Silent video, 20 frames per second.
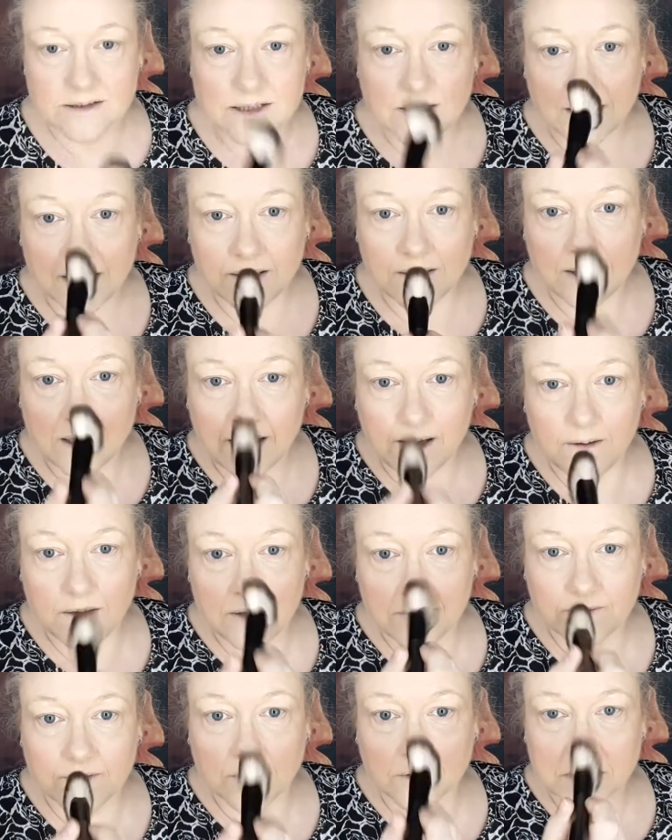so you know
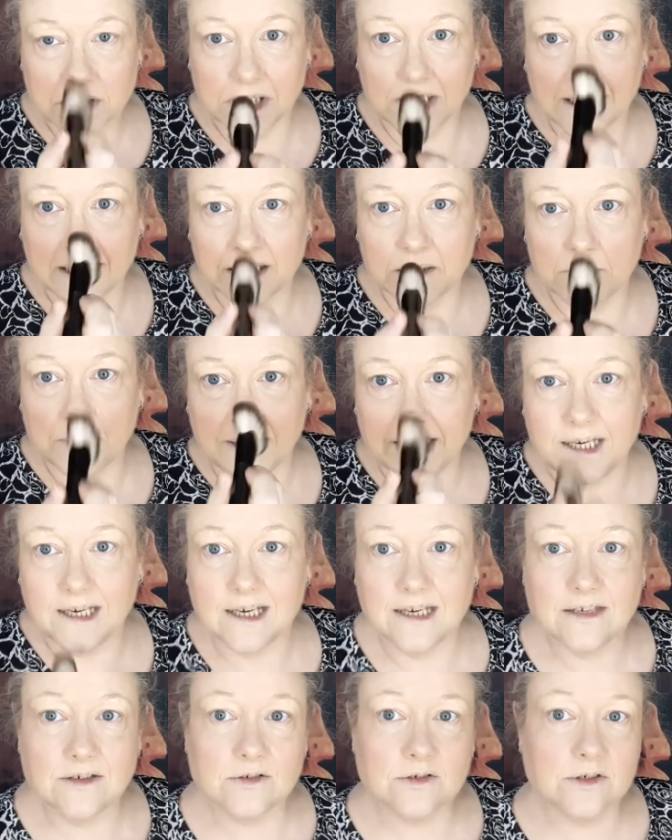you've got a little bit.
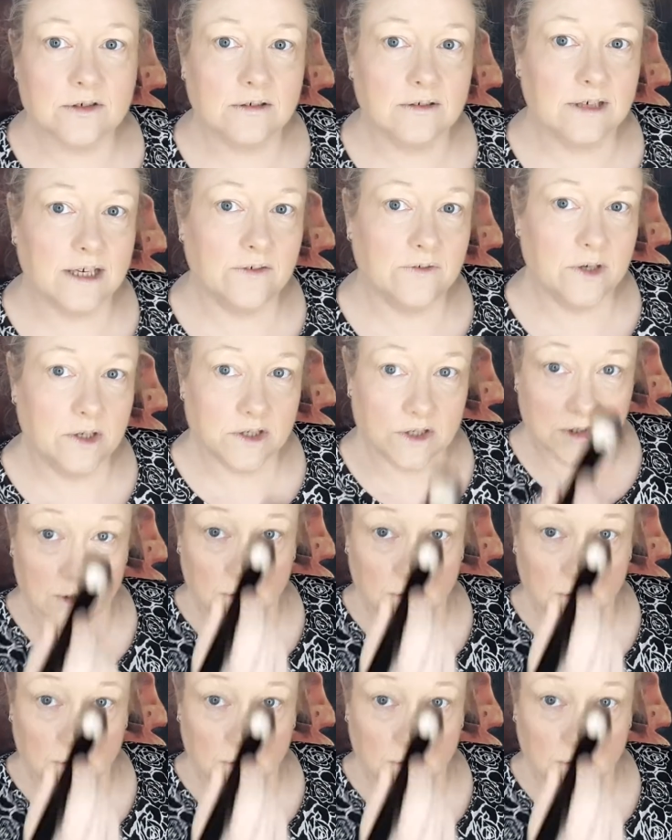It does give you